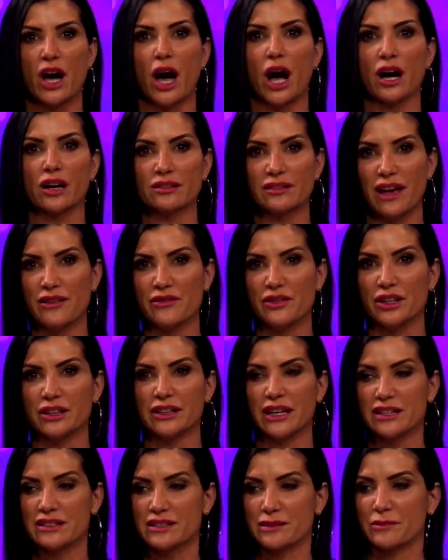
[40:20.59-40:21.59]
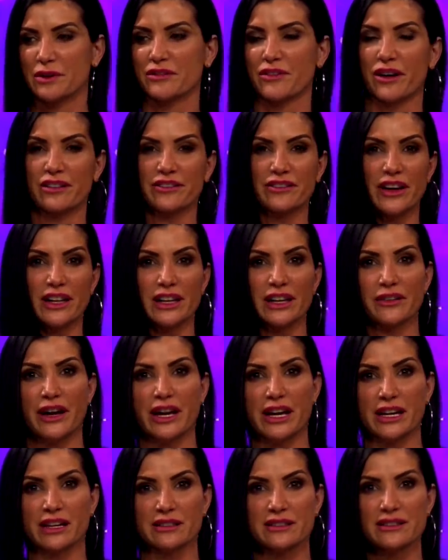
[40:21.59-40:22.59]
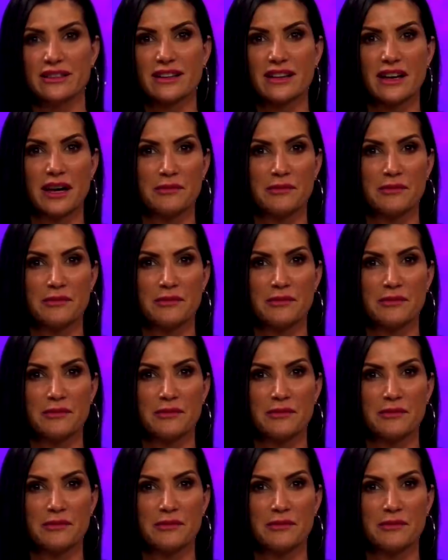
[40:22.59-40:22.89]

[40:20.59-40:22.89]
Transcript: are leveled at some of our fellow ants.